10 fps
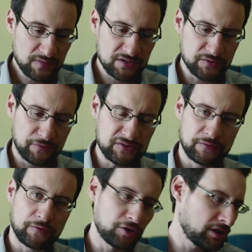So first
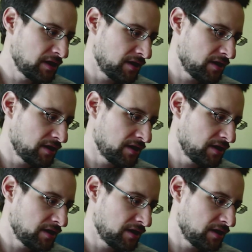of all,